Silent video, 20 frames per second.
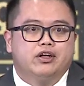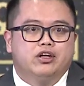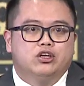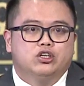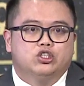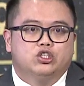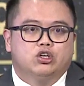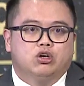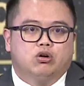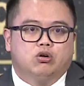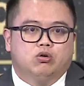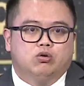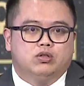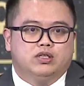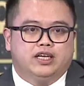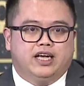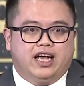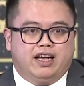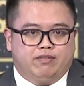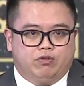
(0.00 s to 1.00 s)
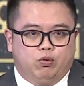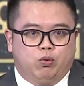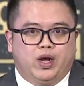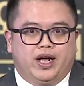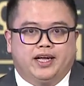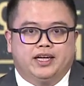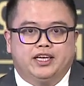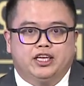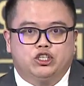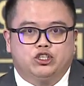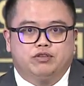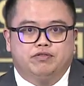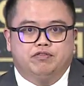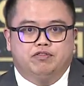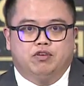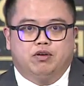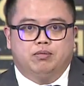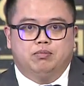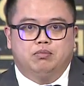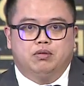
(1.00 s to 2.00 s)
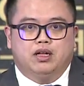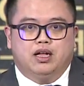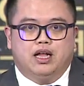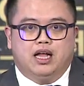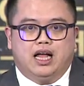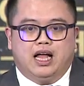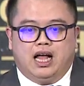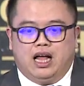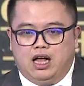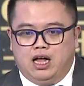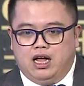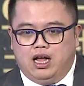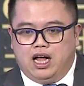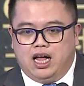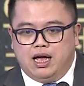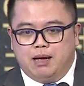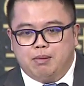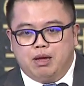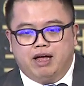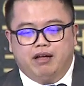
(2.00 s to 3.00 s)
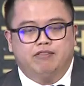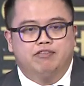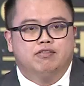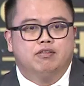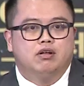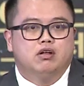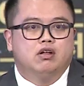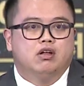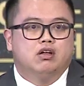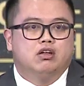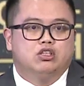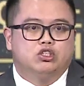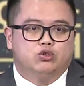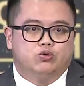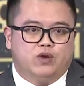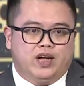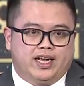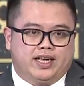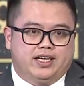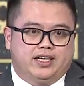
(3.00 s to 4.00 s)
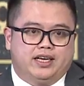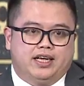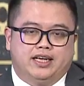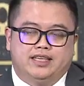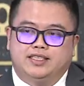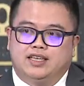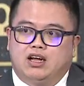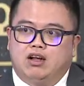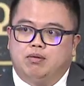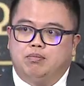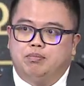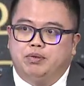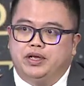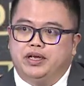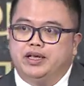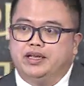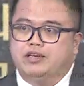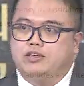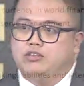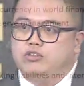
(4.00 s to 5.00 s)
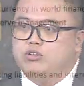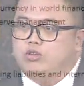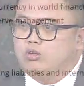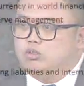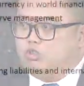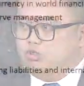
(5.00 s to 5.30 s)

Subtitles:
so they have the recognition from IMF to recognize RMB, you know,